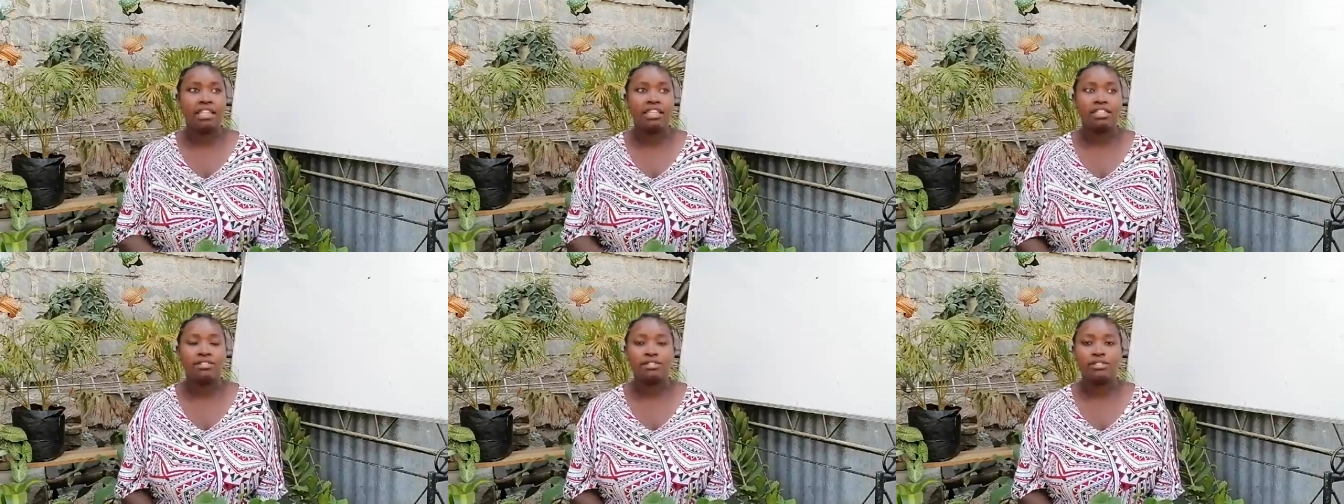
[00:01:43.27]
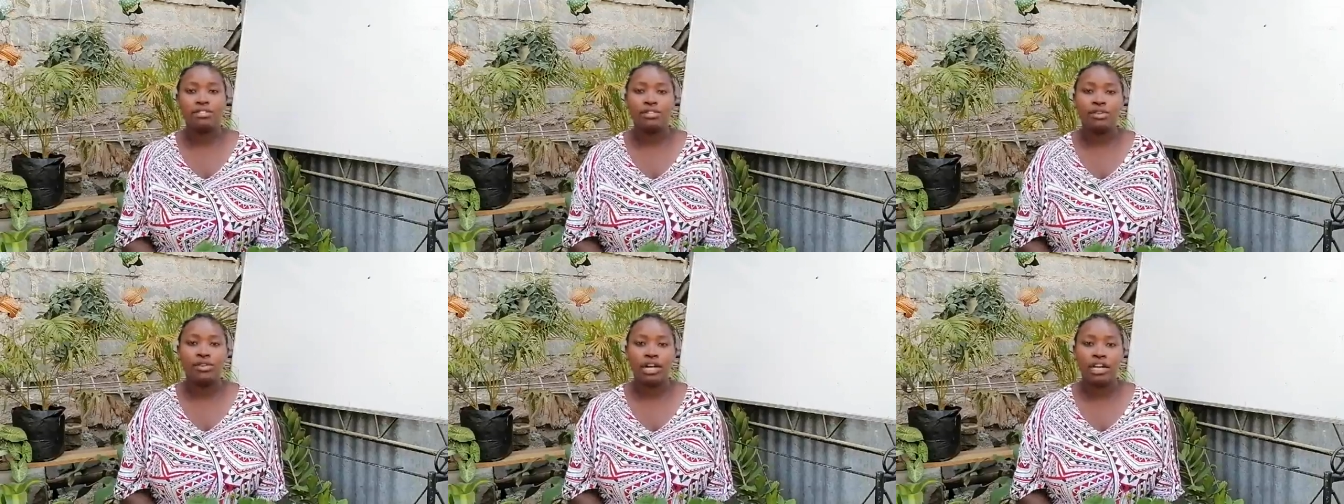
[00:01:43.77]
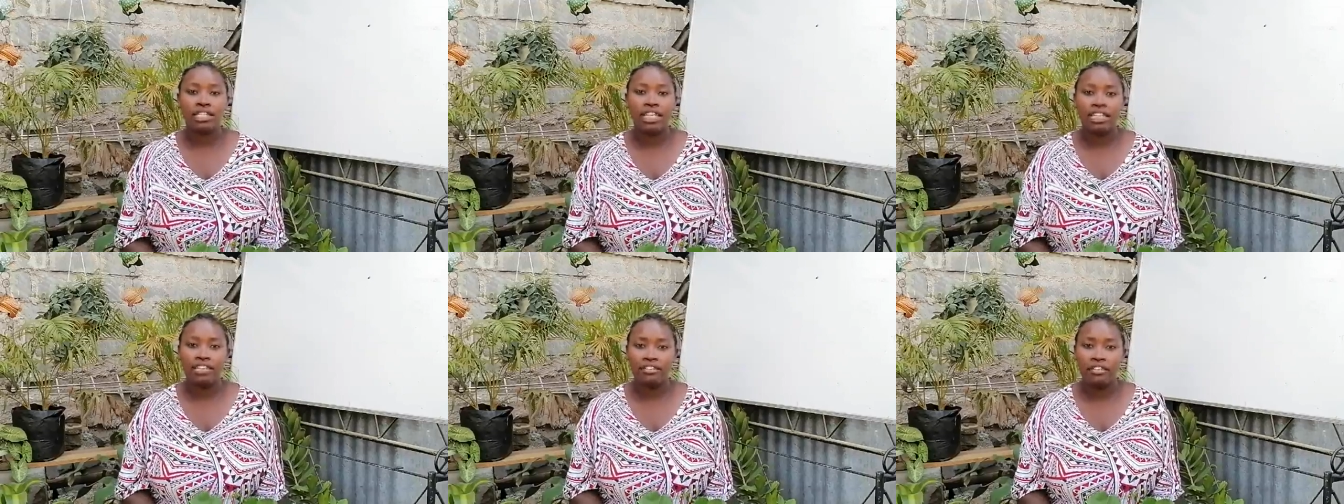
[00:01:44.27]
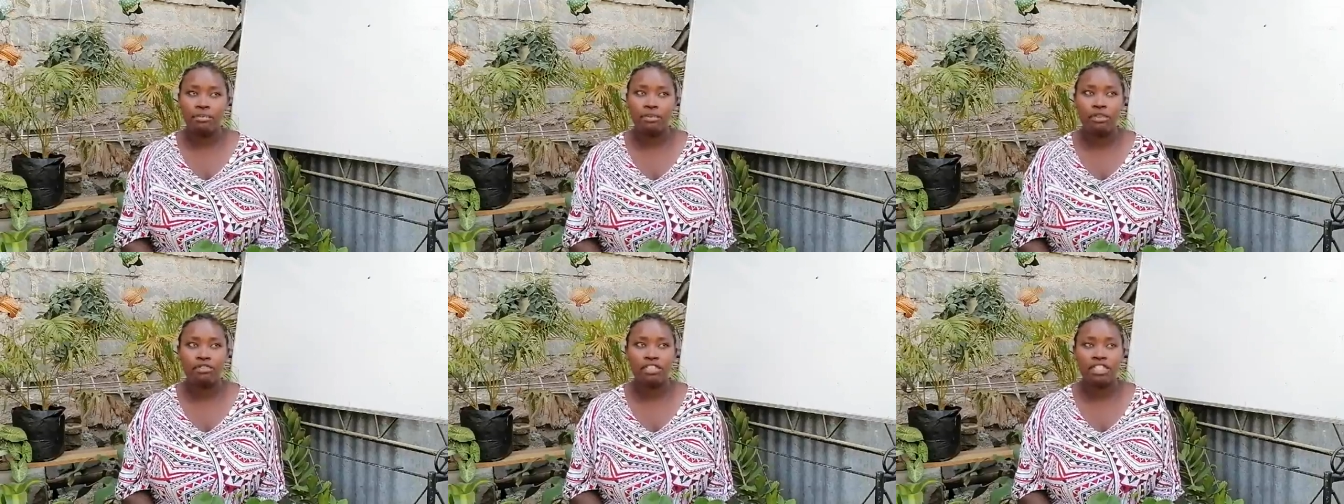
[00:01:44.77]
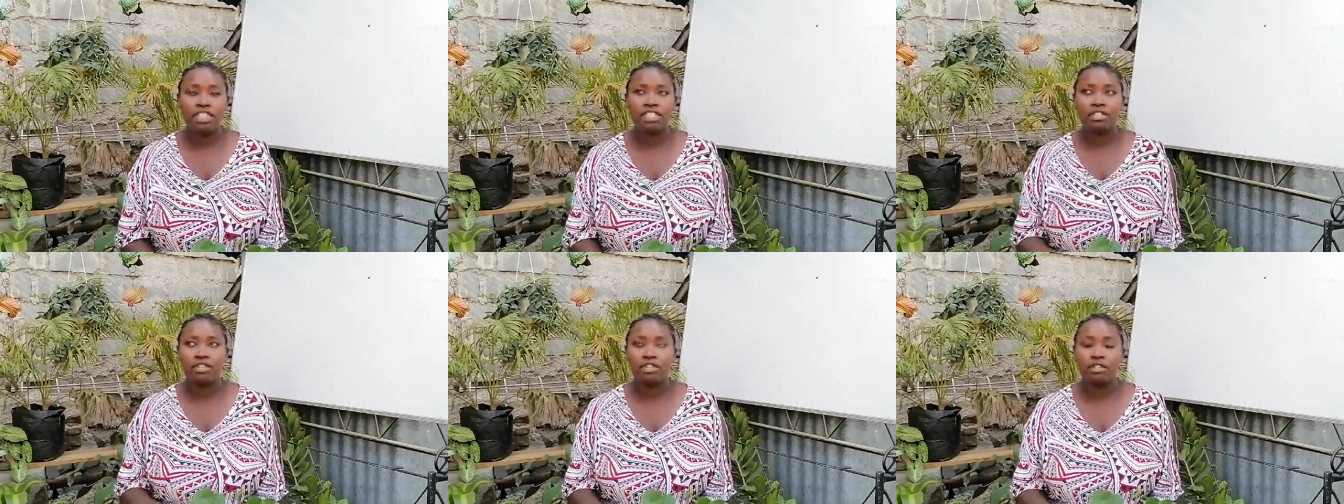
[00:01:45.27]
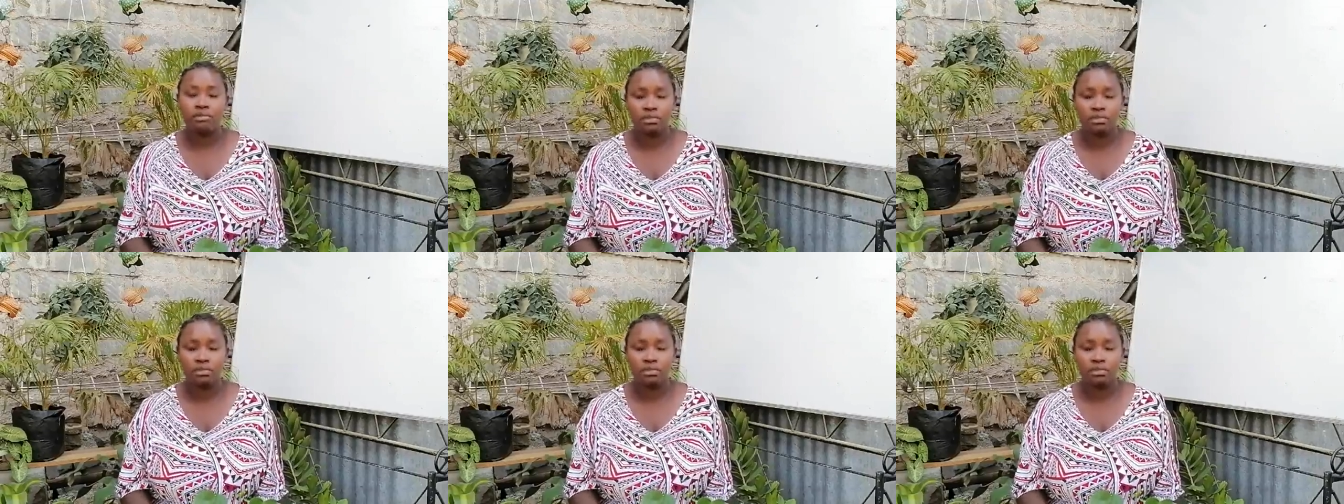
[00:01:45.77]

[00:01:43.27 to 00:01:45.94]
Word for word: There's also another form of disease called